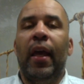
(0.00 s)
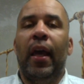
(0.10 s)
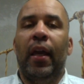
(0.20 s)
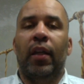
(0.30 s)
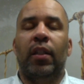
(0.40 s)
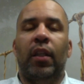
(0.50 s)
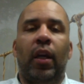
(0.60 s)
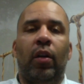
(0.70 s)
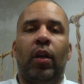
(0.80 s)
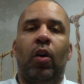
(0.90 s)
and it's sitting
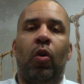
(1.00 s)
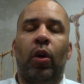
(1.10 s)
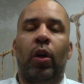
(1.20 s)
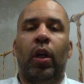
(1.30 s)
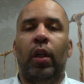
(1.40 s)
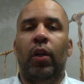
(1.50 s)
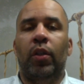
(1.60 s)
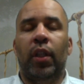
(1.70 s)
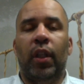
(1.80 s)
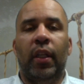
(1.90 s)
on the corner close
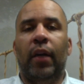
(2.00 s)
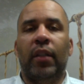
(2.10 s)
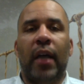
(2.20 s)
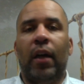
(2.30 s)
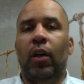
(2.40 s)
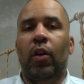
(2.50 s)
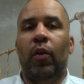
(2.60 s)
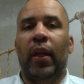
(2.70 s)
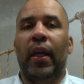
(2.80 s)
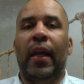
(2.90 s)
to the Del Taco
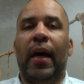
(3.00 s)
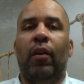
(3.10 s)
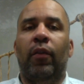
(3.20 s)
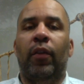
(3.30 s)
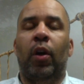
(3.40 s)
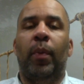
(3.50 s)
and In-N-Out over there.